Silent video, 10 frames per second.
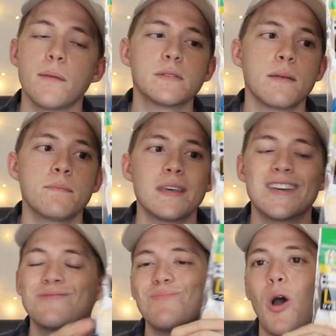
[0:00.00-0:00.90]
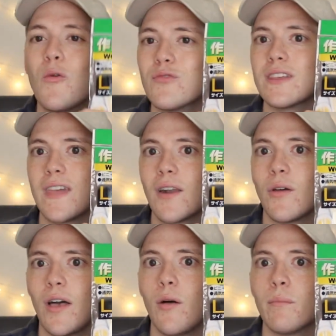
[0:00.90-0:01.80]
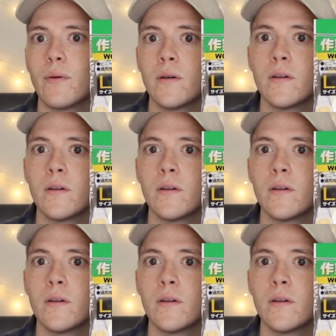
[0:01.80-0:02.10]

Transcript: up something, hopefully that'll help.